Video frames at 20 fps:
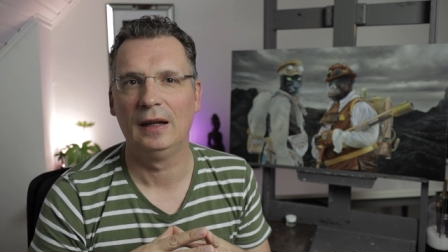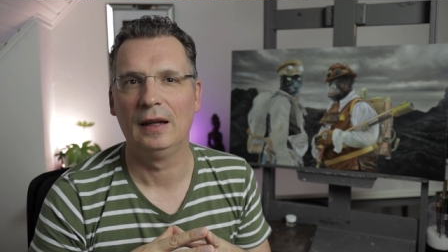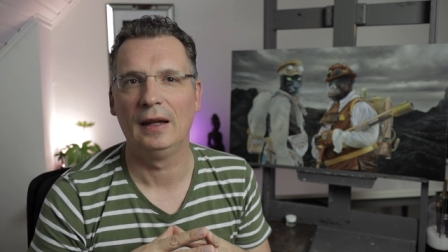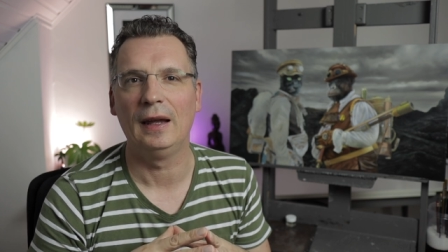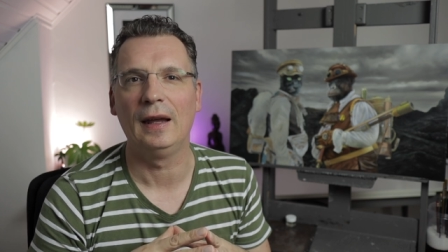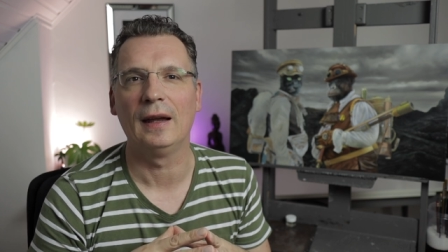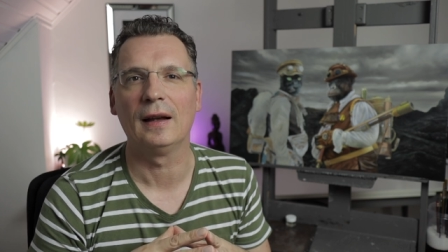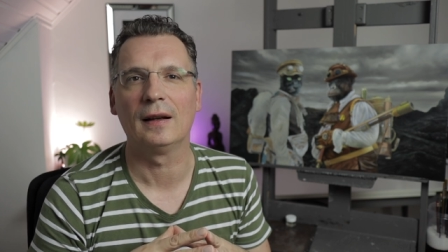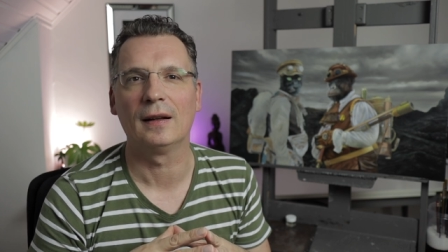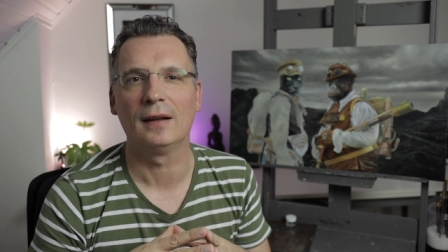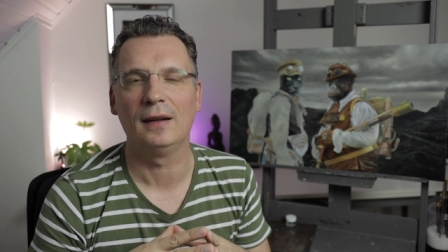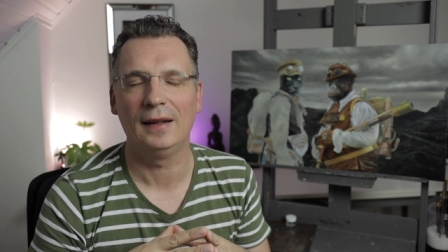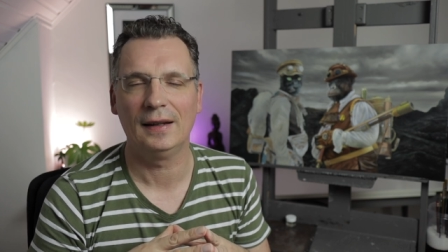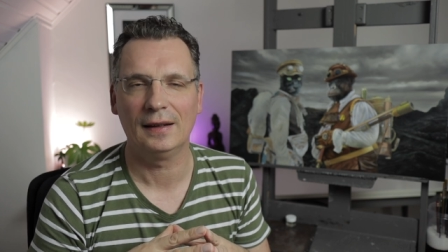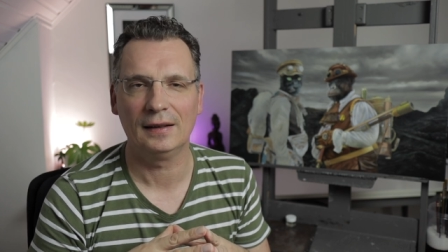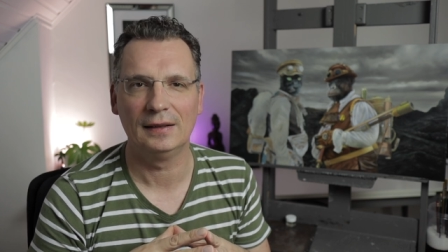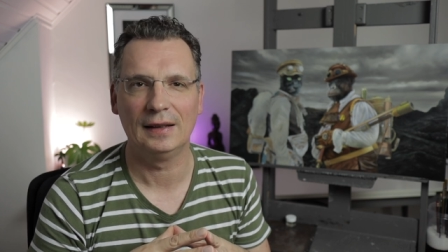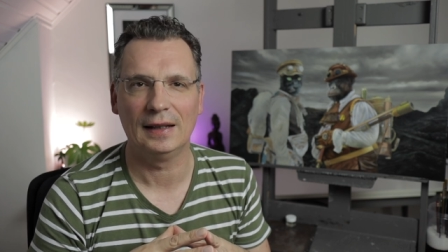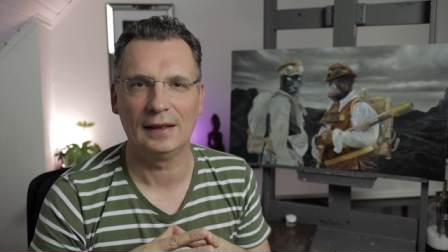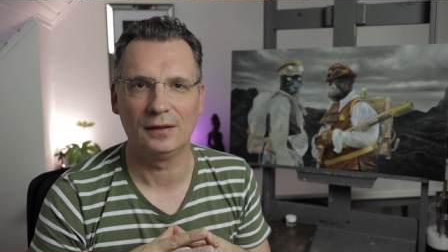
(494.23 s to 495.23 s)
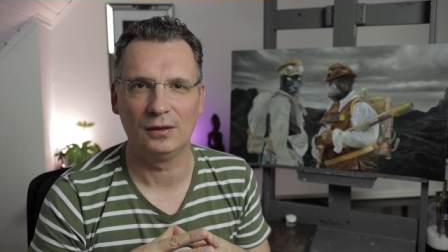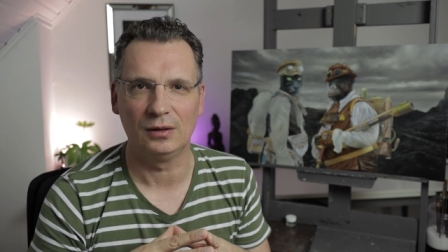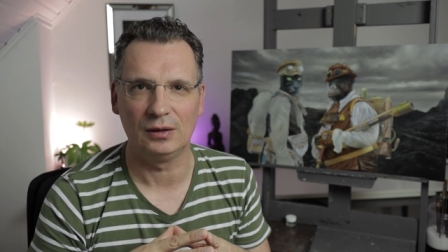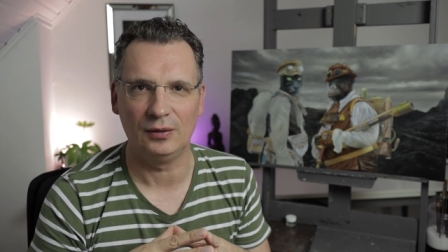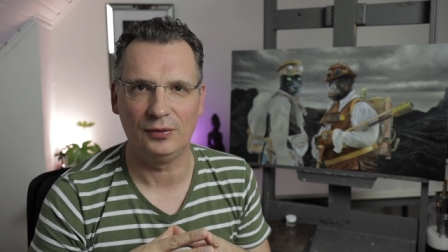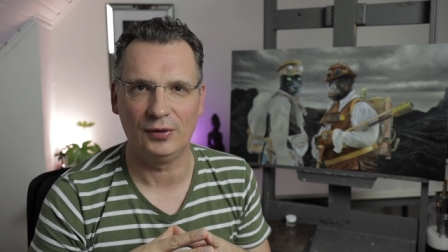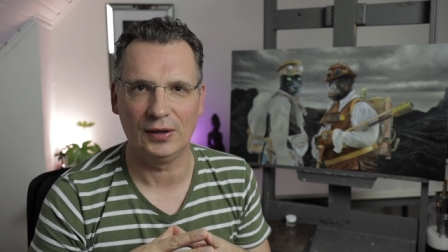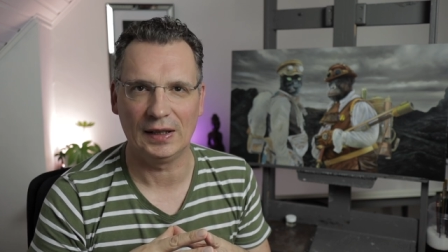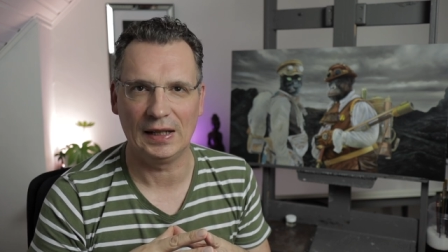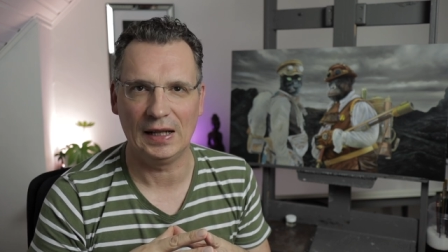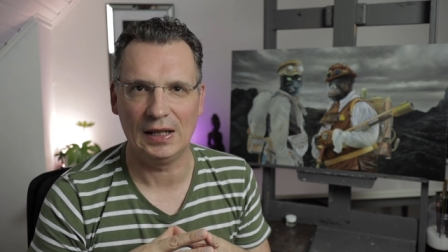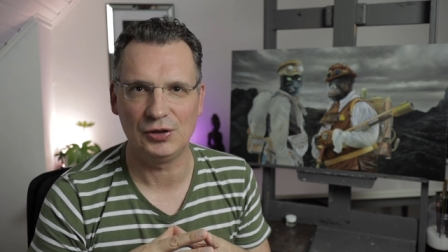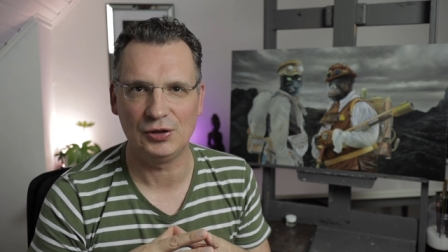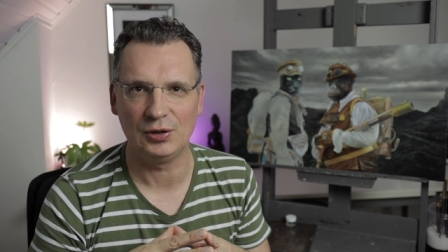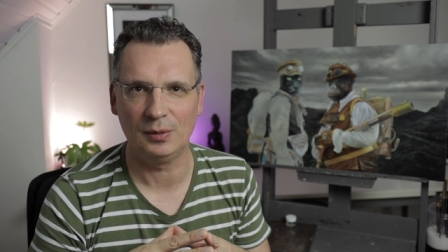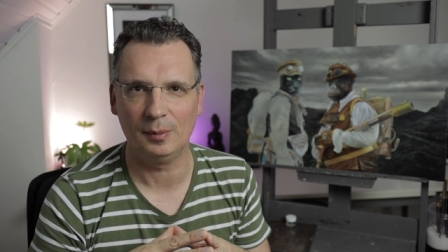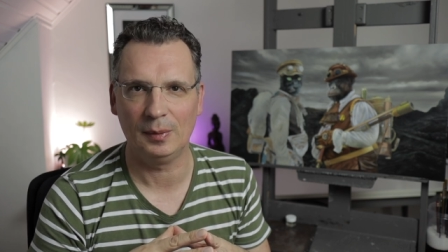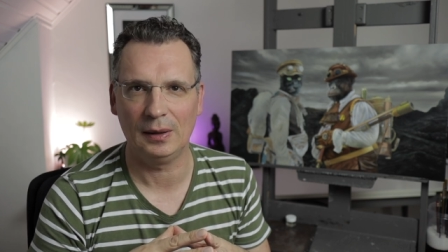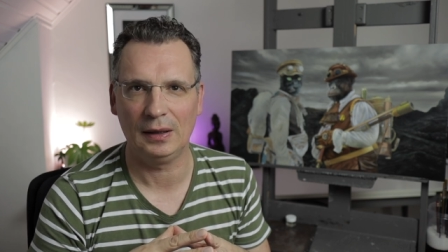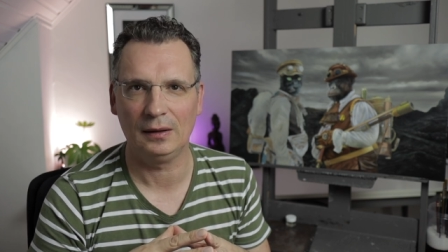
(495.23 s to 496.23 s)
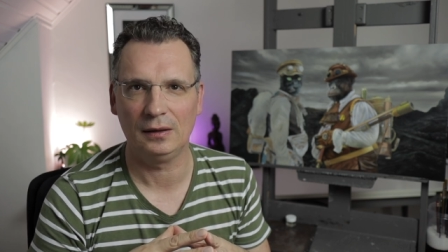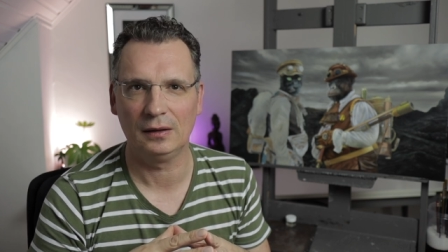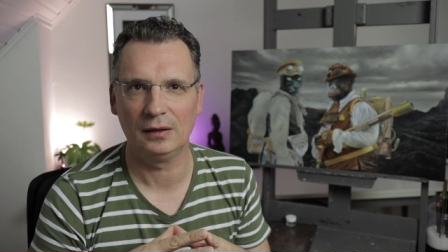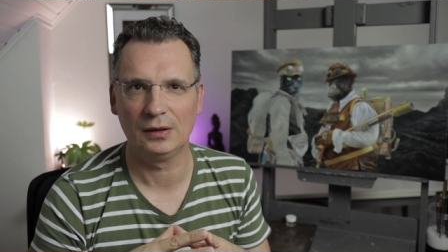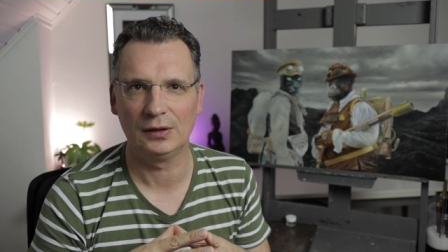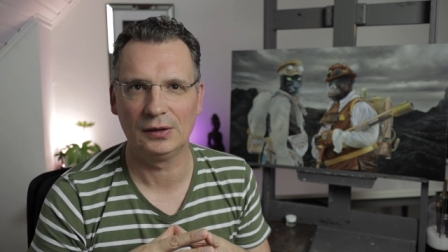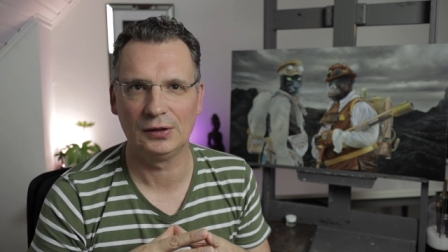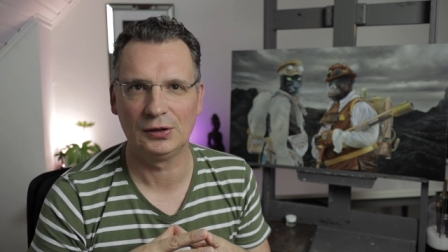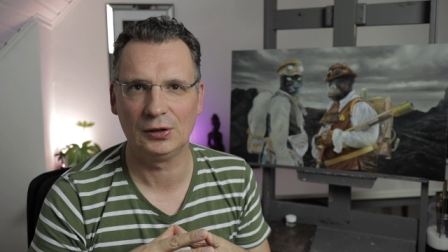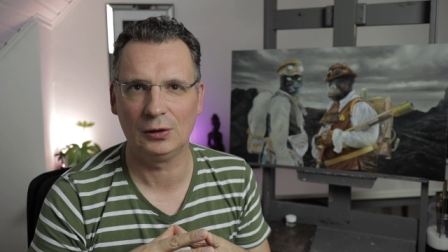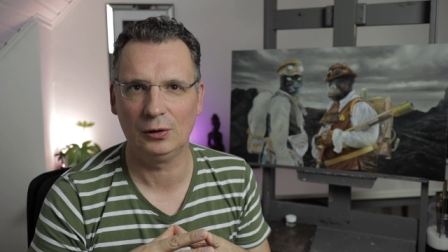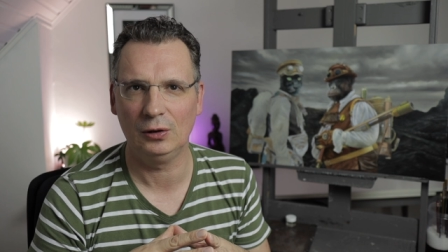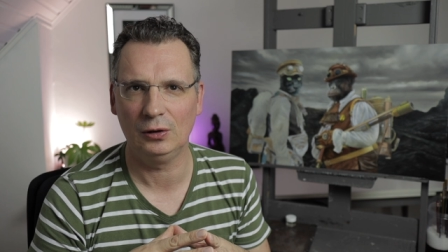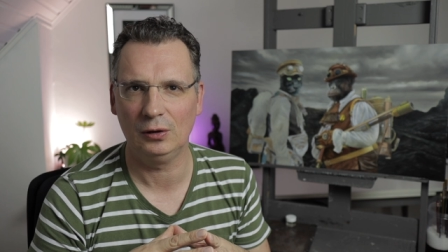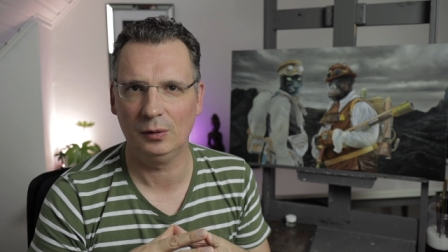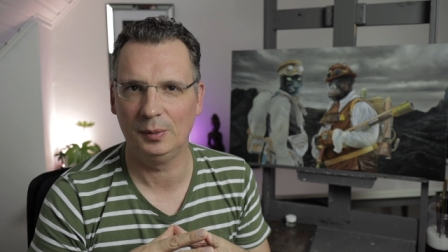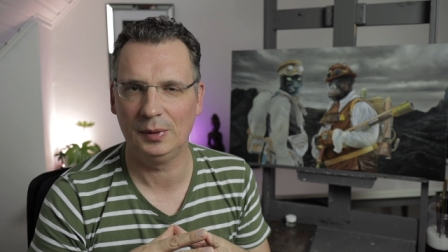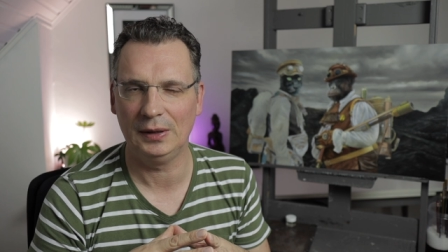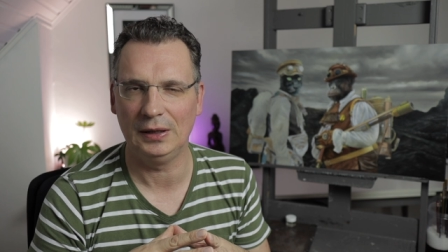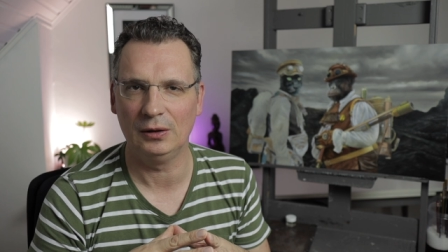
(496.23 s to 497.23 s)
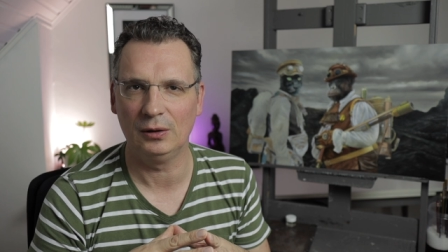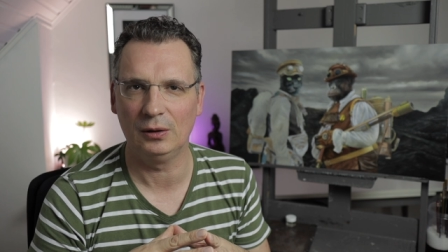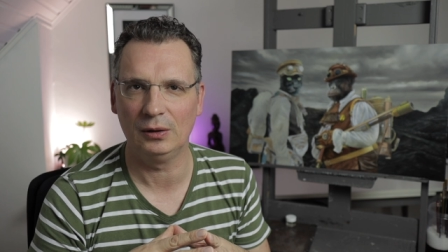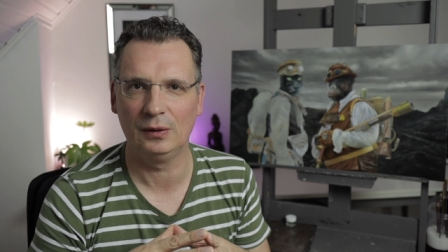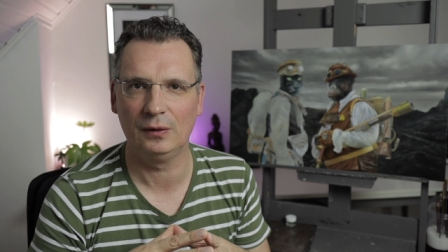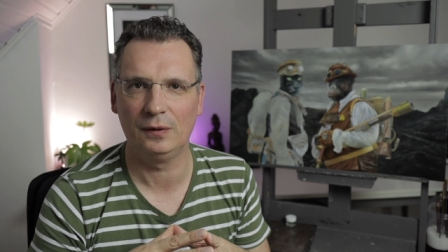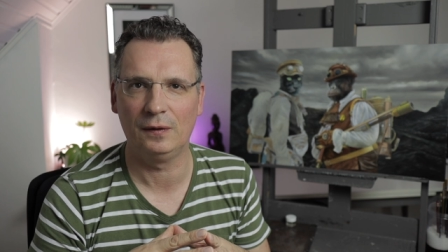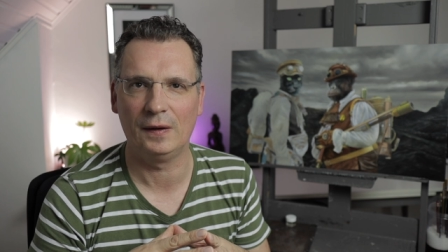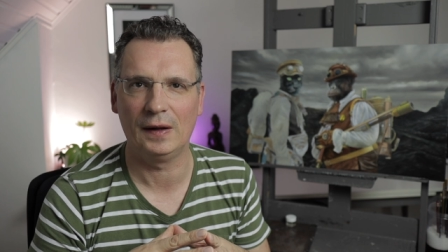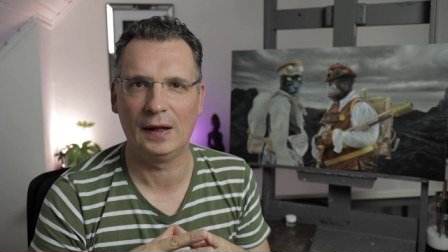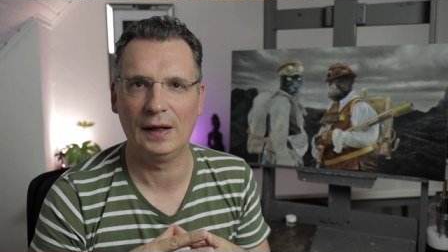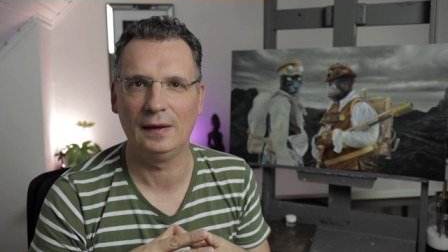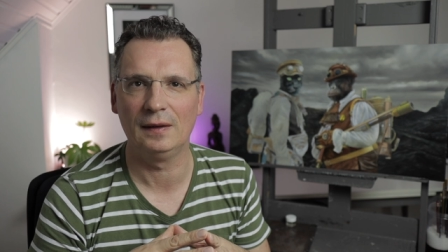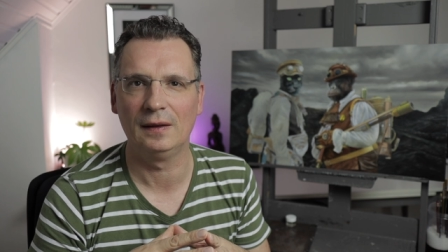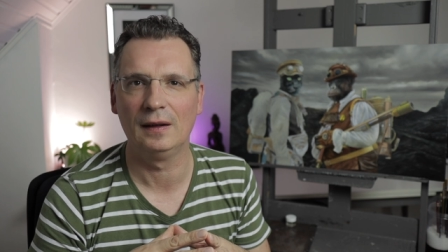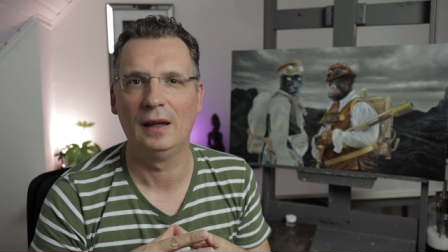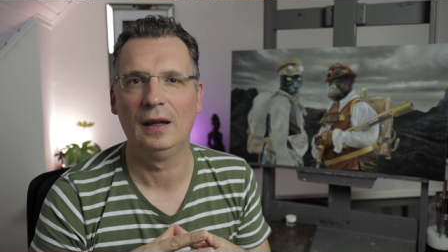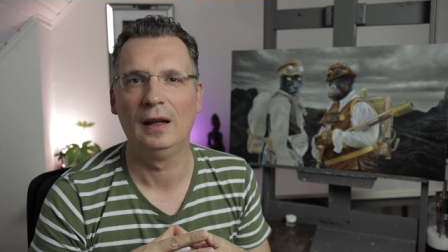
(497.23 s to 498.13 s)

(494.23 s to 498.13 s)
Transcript: and click that notification bell so you'll be notified